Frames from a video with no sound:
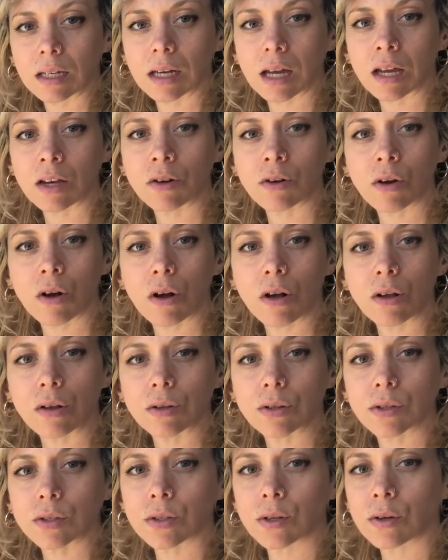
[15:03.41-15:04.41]
And you're
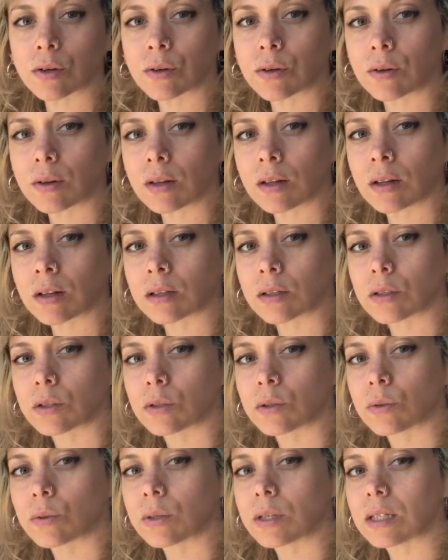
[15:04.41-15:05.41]
also
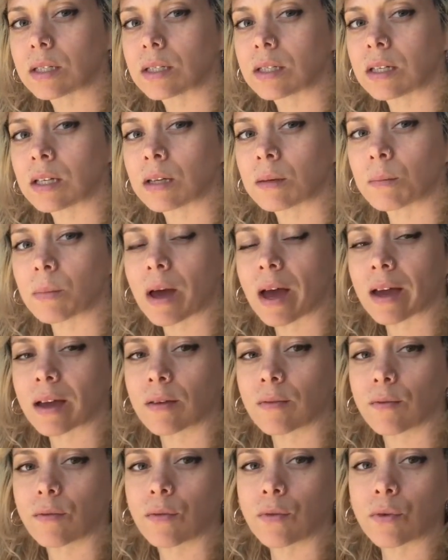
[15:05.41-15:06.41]
twisting back
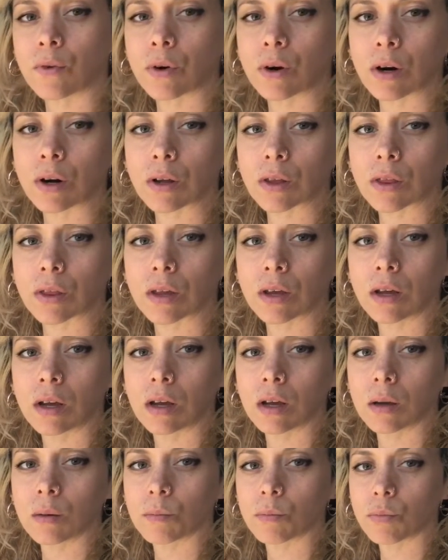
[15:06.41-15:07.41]
and forth,
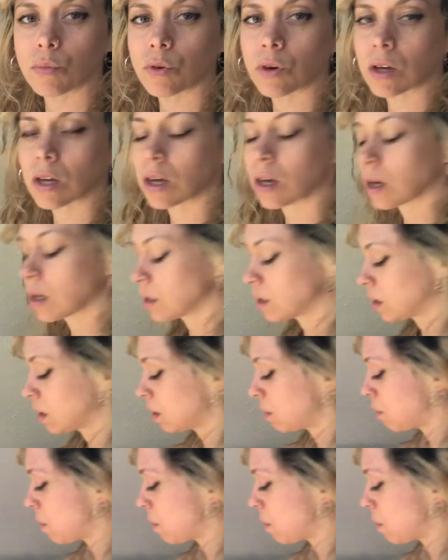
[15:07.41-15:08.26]
bringing it to the